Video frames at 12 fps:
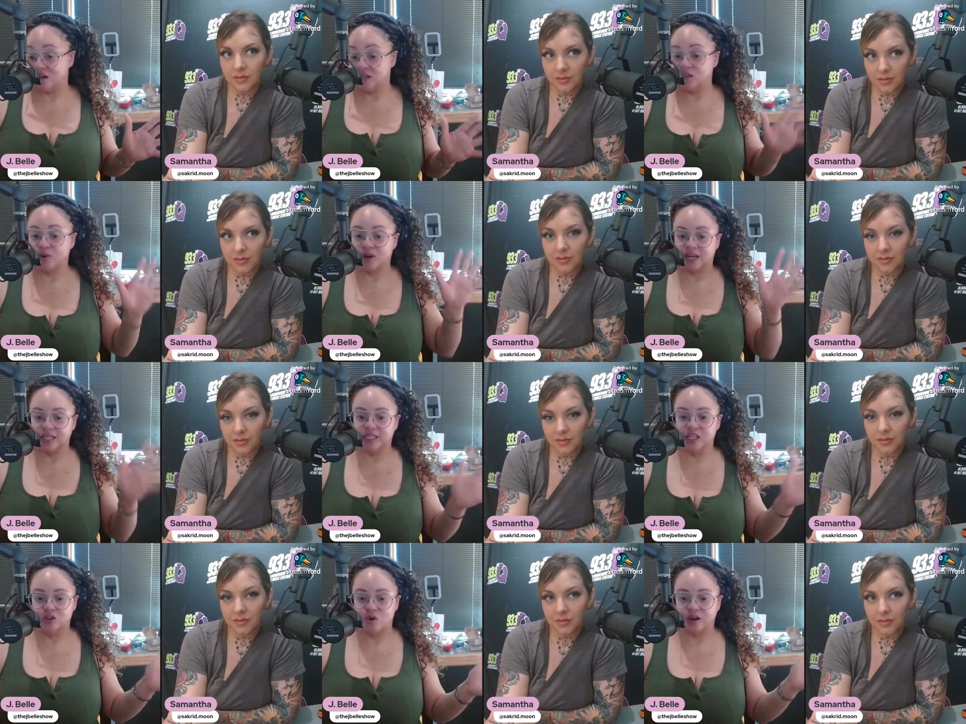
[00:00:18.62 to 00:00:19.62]
Speaker 1: and then we're going to
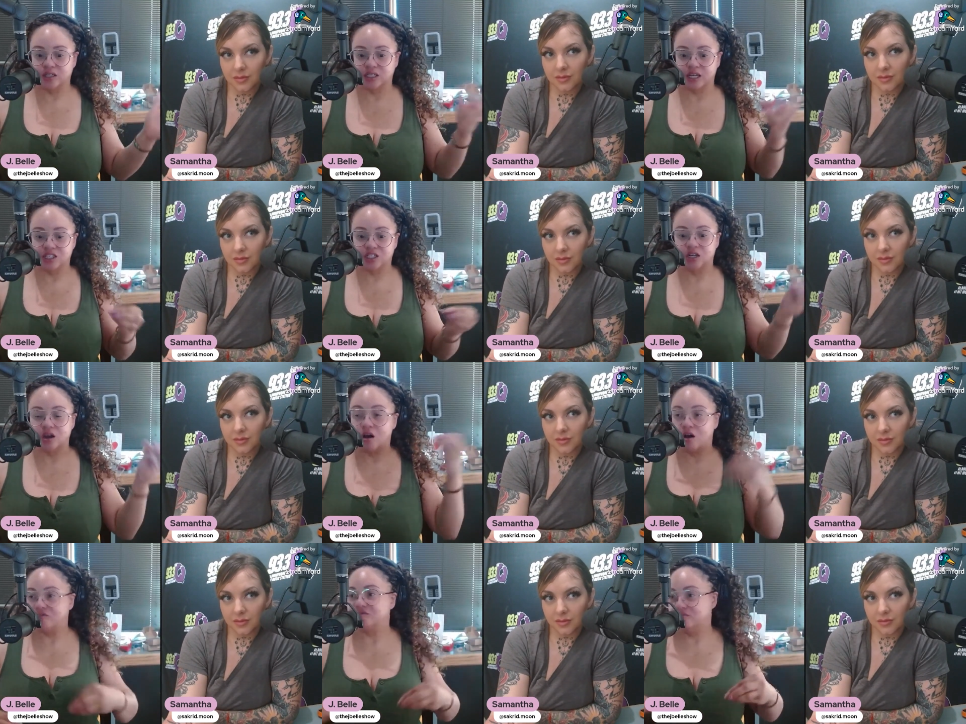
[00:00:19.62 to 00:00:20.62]
continue our discussion
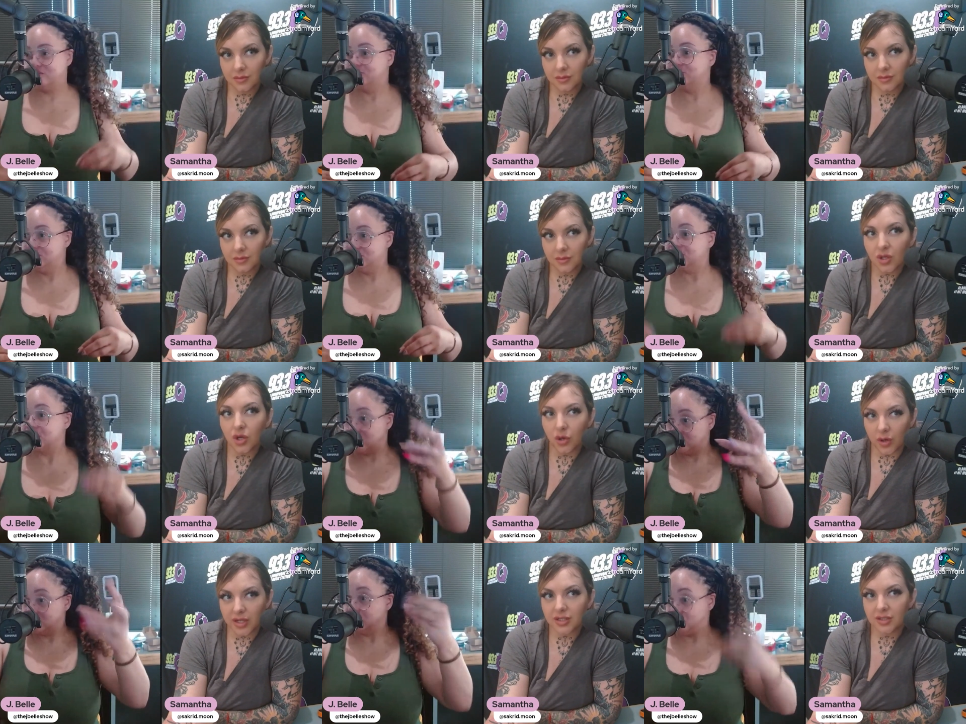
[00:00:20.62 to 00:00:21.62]
off
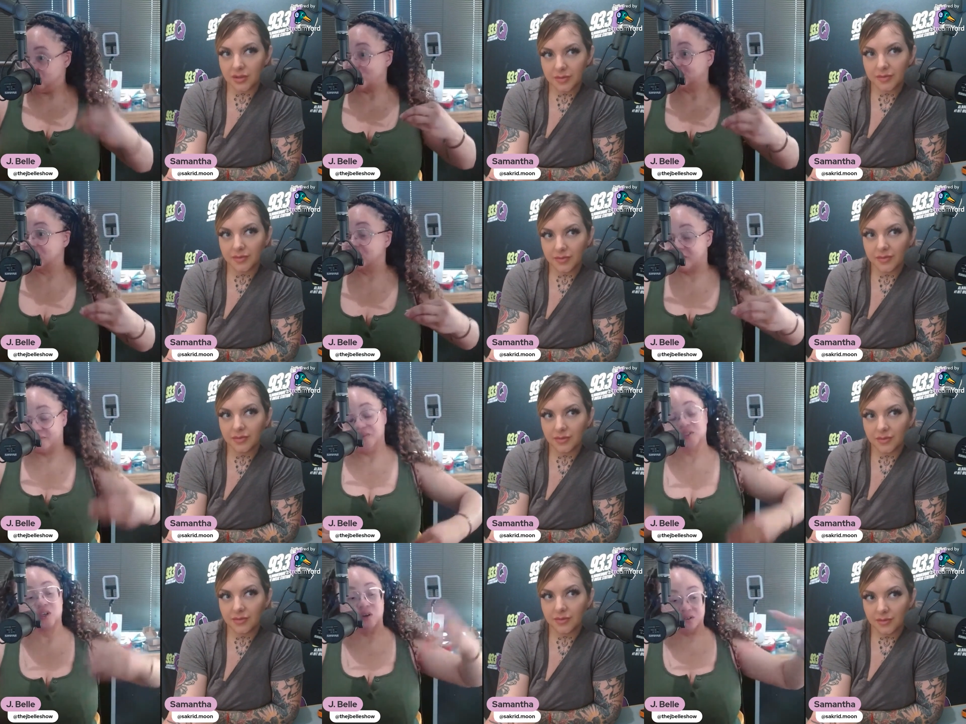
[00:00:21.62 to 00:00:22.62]
the the rest of it.
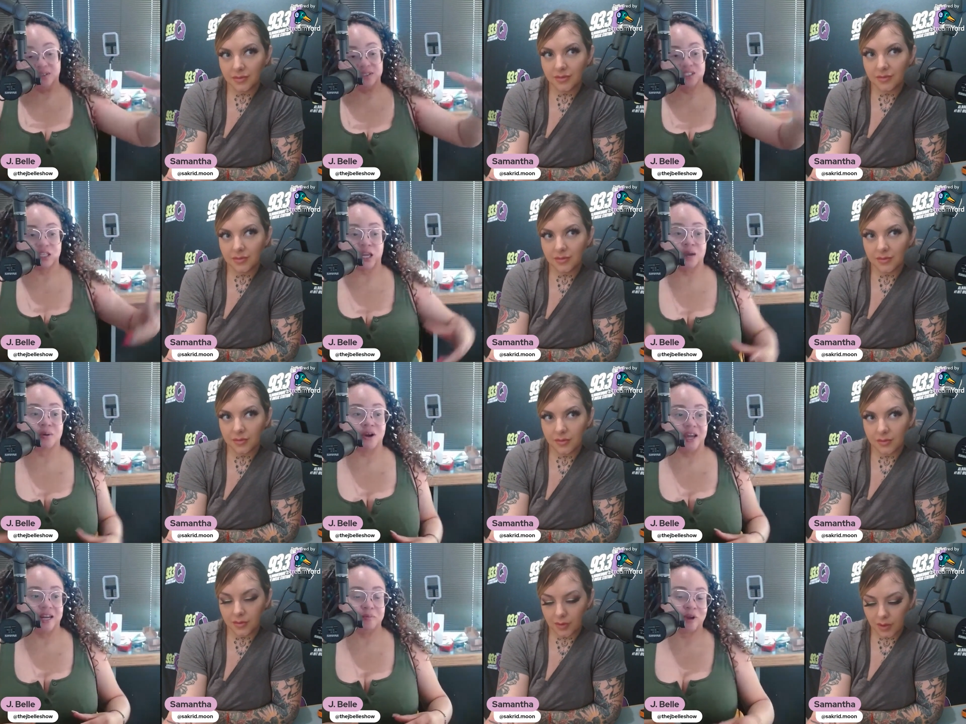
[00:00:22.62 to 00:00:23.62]
So, Sam, go
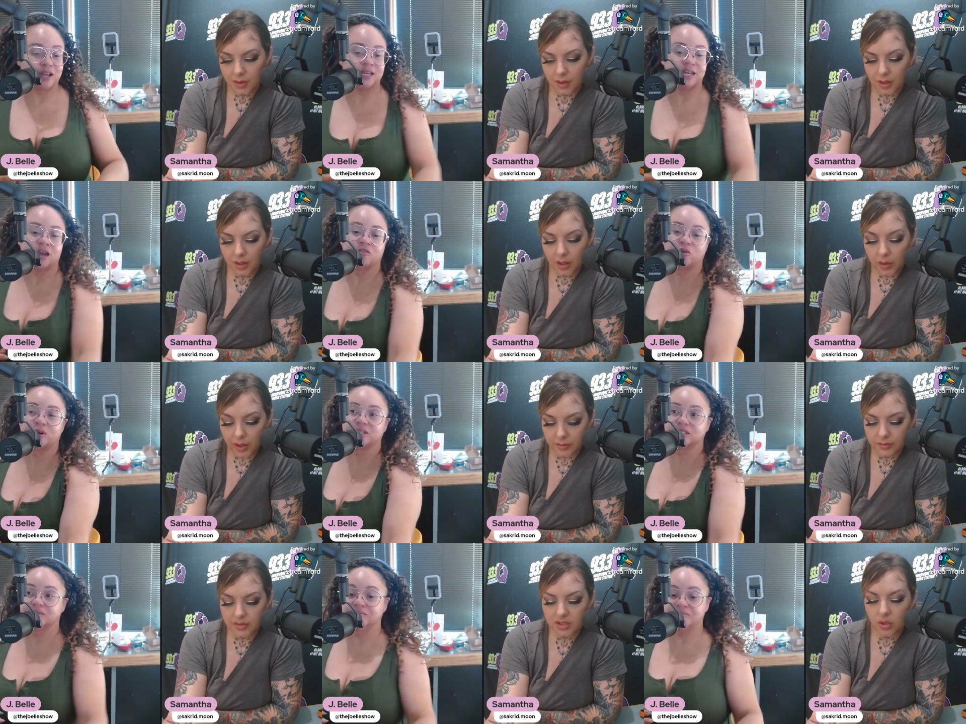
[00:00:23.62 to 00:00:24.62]
ahead and break it down for us.
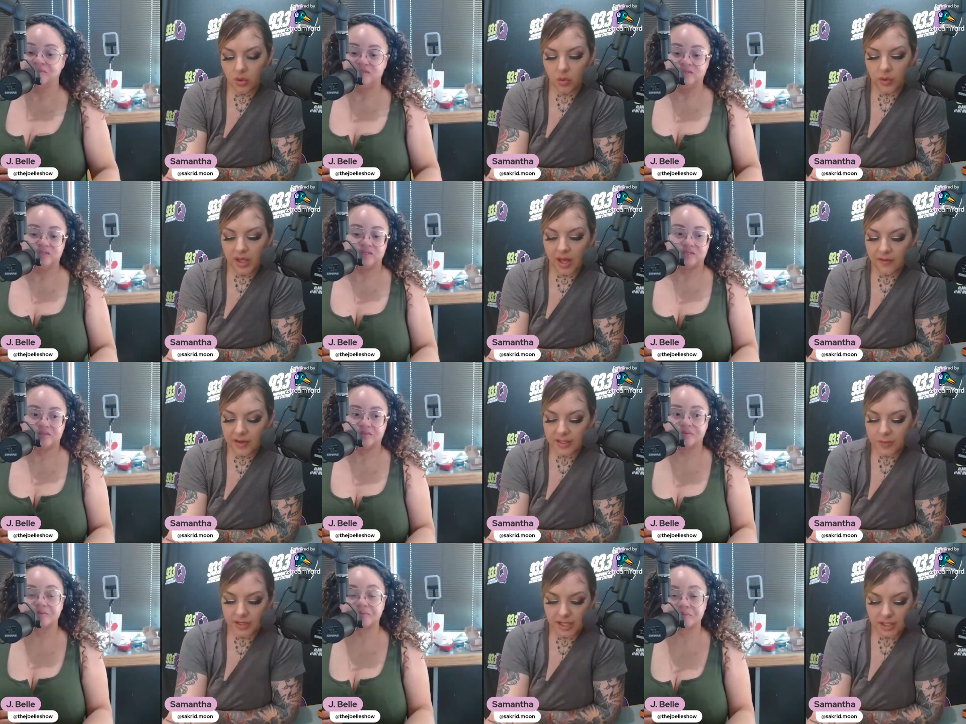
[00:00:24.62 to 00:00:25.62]
Speaker 2: So, we have
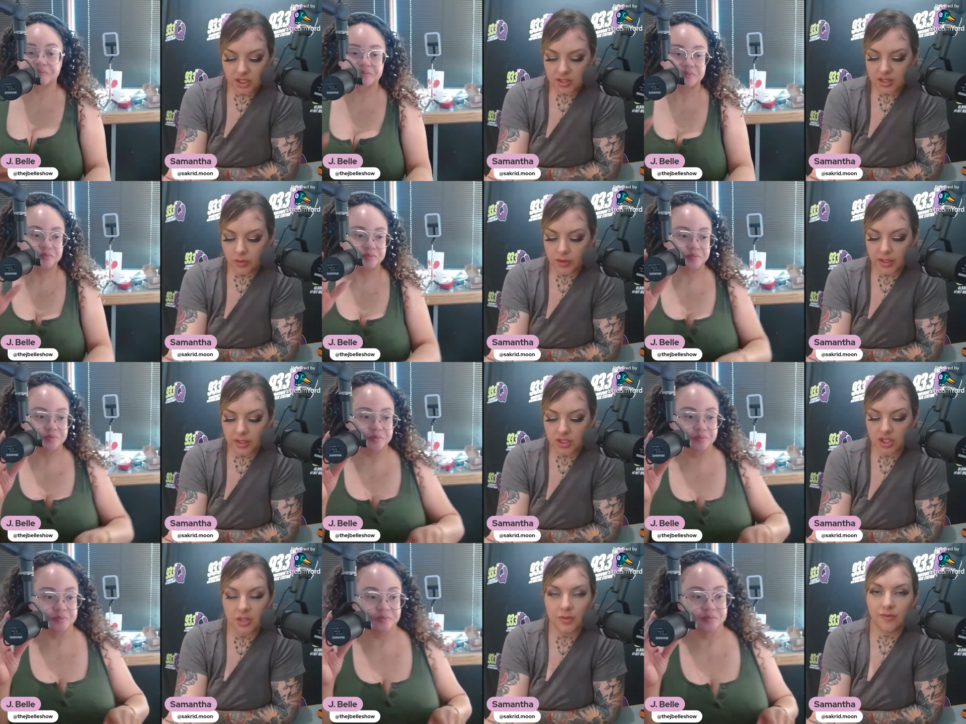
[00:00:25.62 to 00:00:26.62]
expectations in
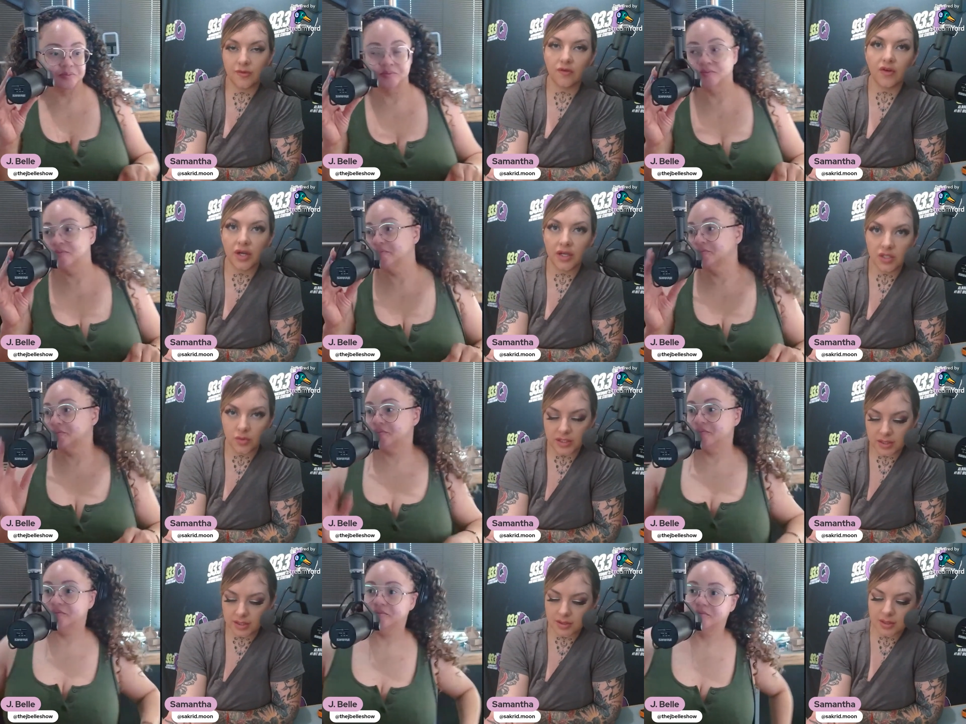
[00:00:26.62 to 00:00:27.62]
relationships for various
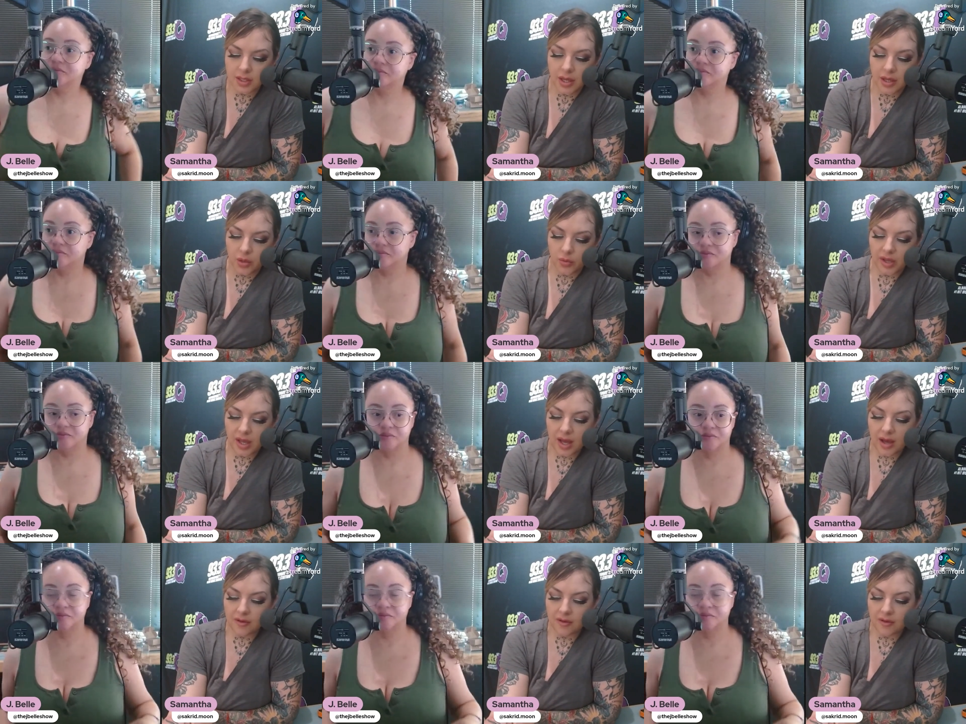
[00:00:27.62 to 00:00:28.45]
reasons. We have